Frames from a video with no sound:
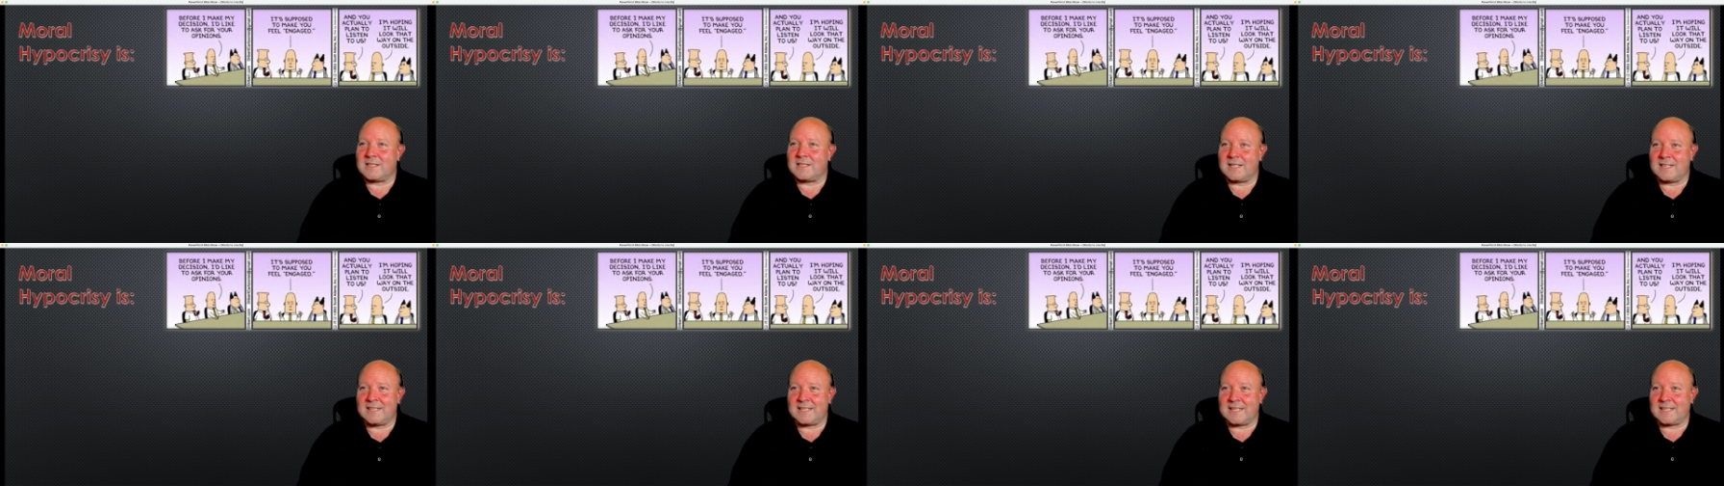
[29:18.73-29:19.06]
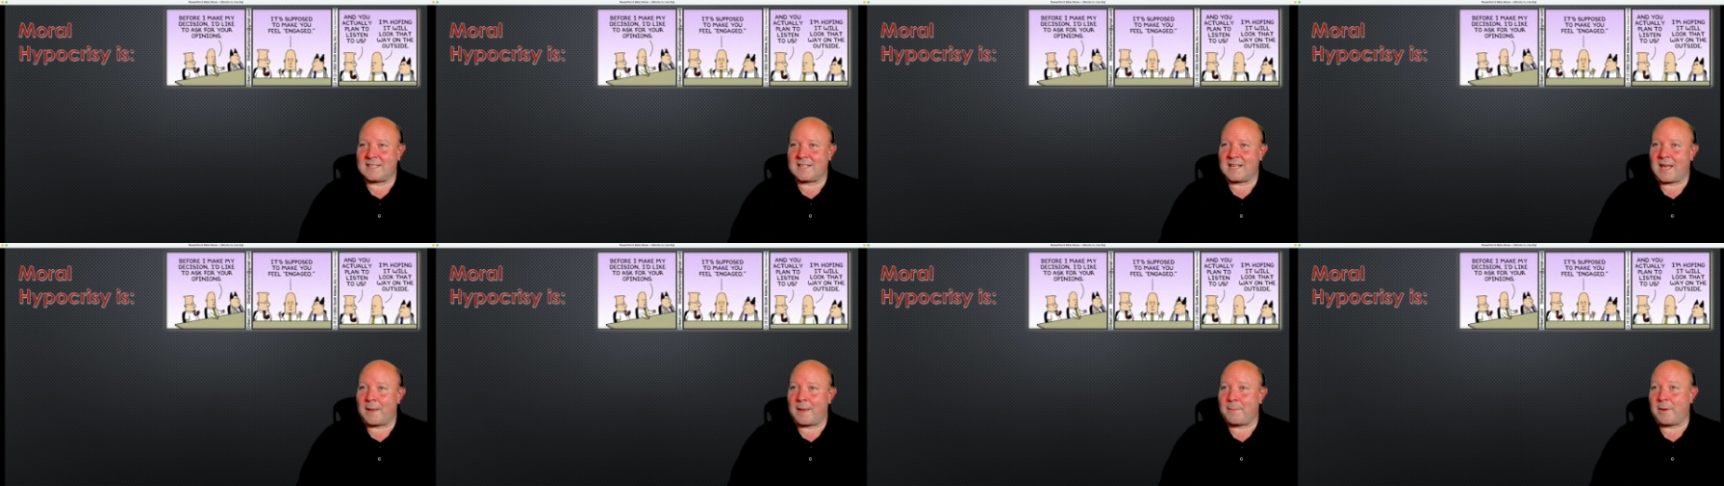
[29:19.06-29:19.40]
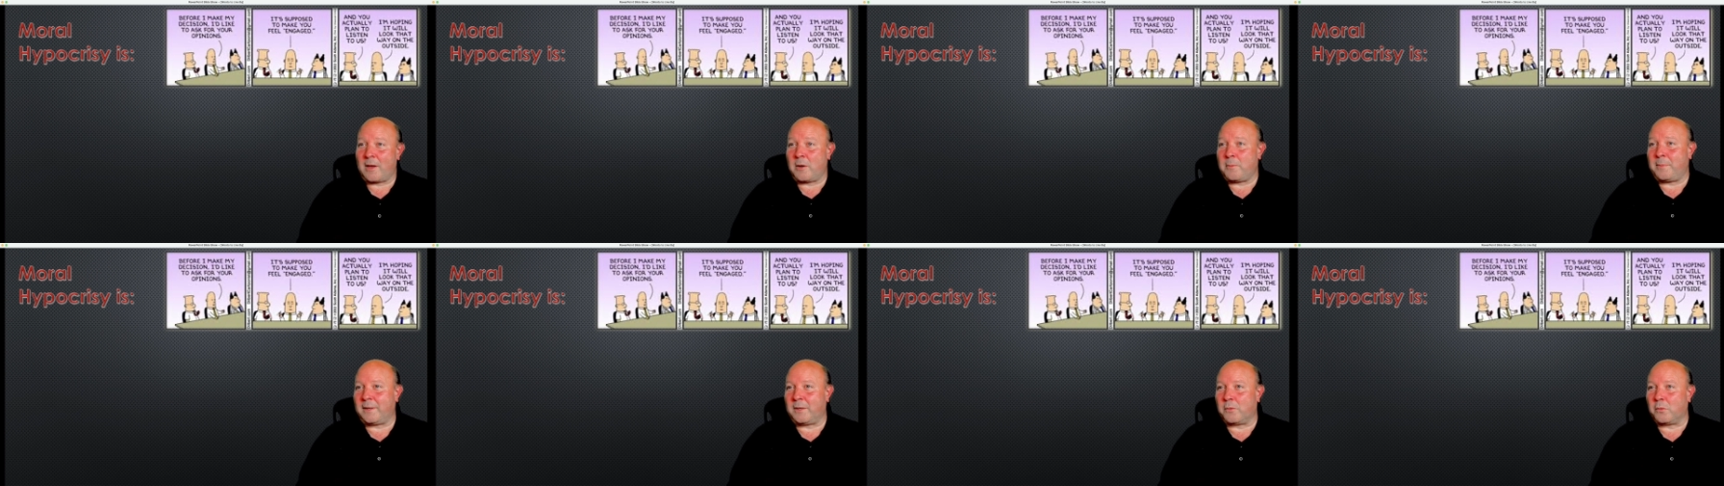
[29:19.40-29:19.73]
He says, I'm
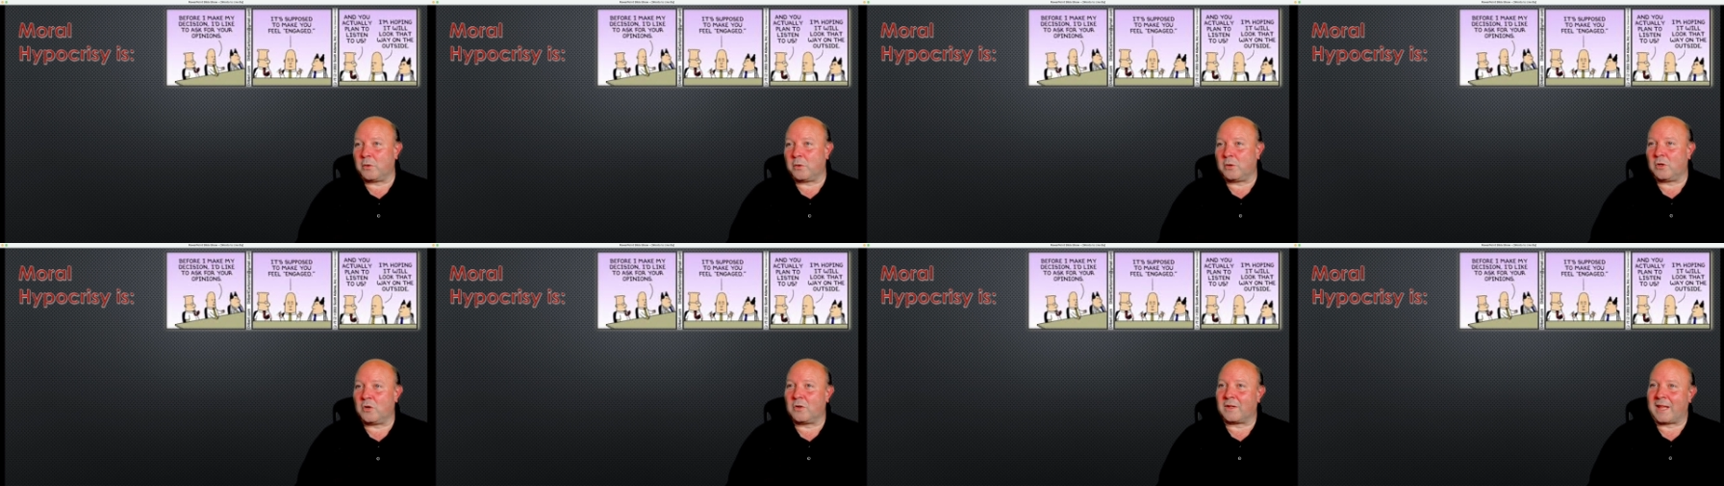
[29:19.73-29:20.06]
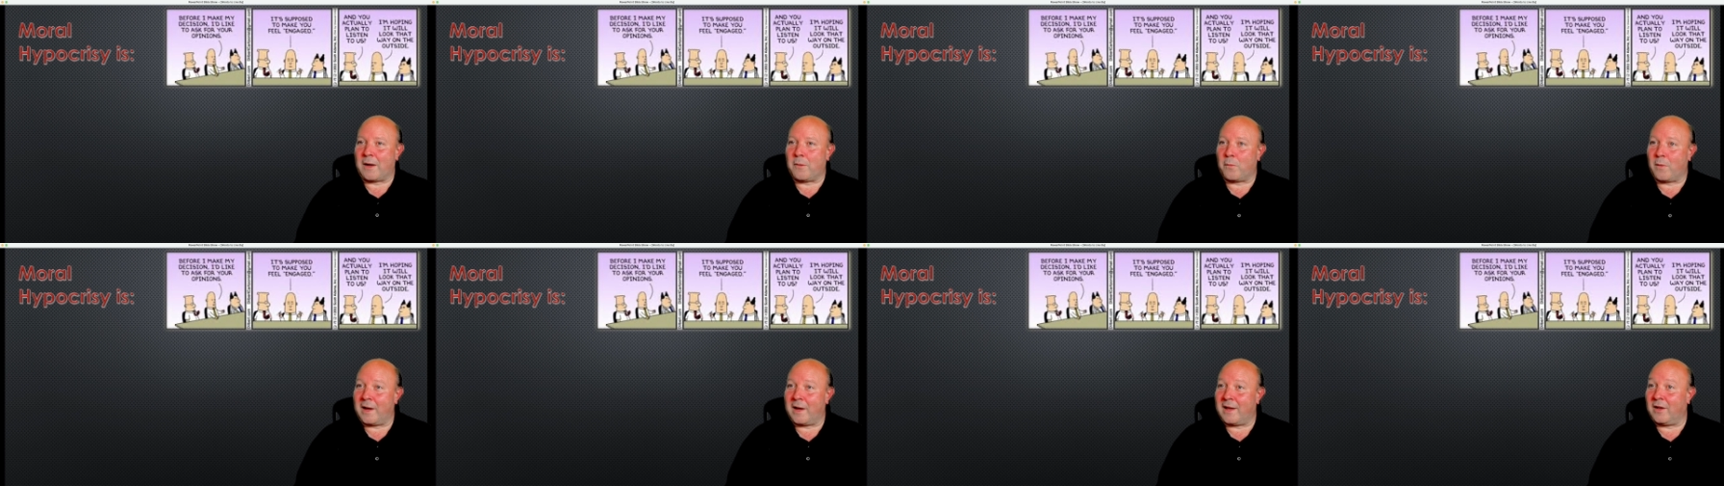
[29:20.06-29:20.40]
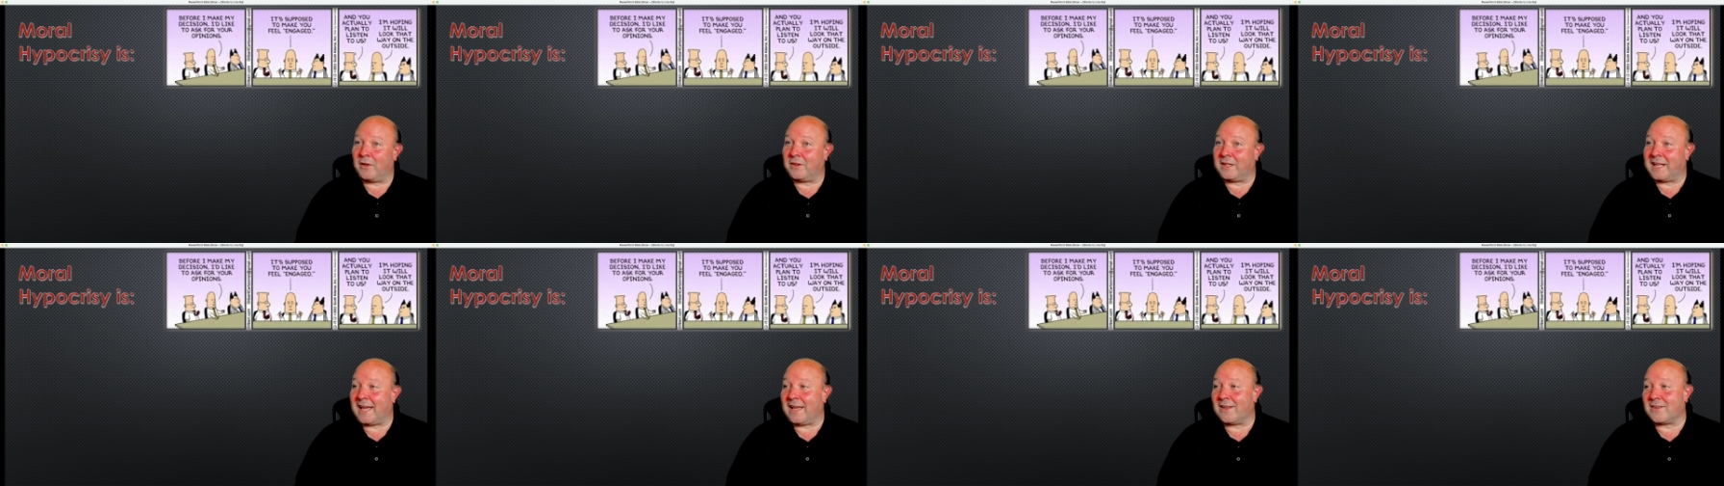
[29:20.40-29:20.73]
hoping it will look that way on
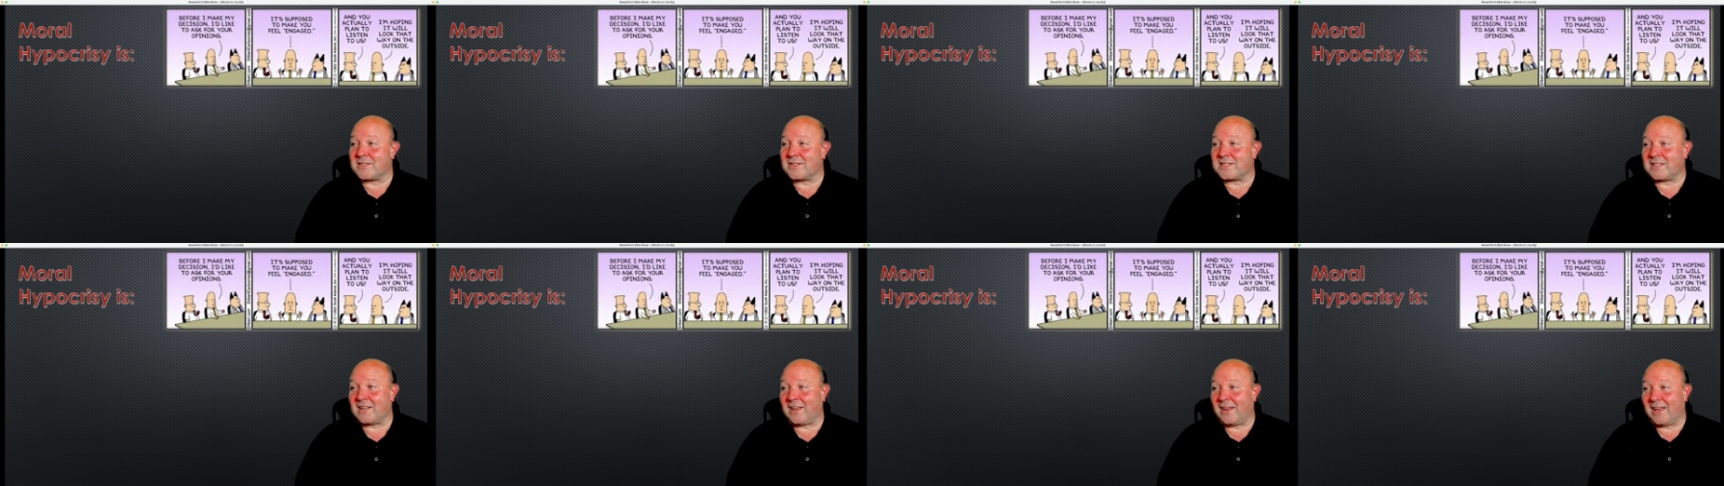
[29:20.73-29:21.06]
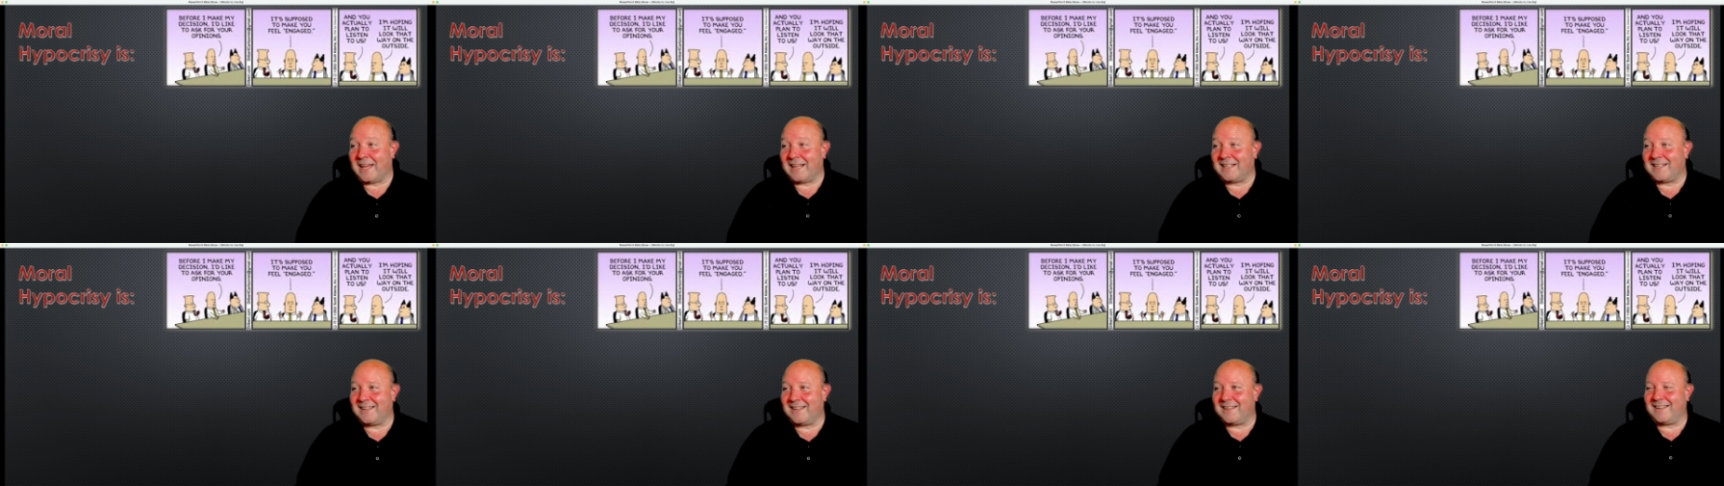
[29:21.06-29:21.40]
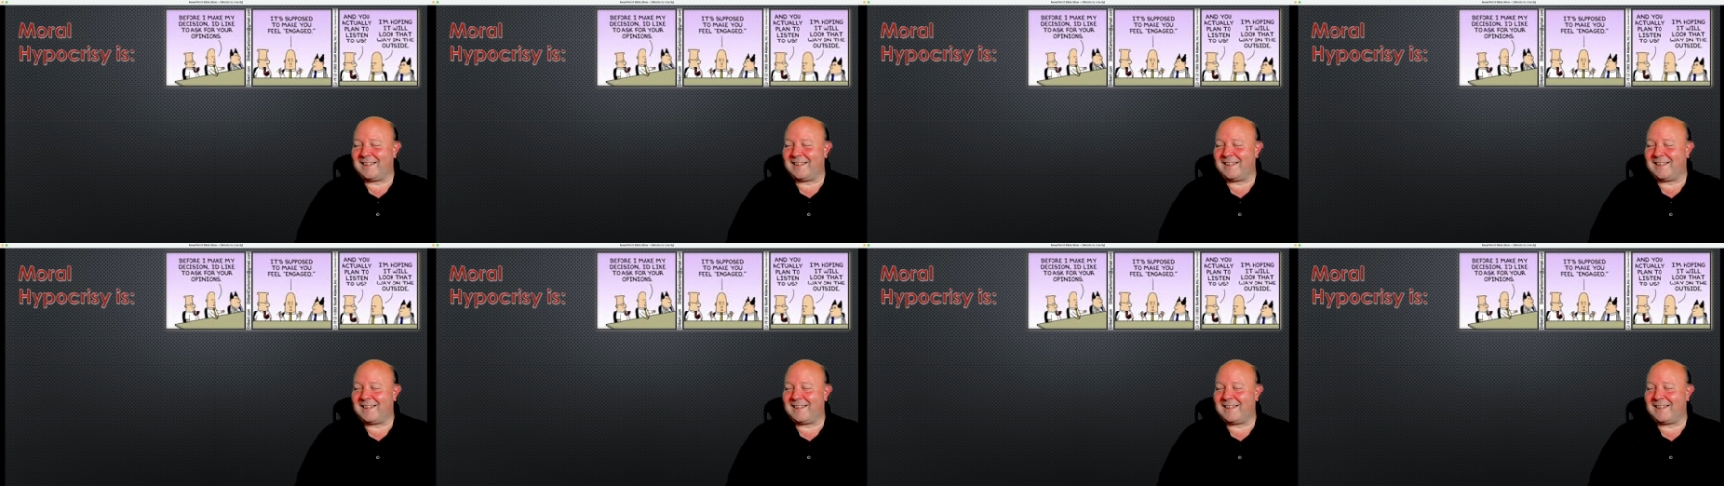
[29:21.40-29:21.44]
the outside.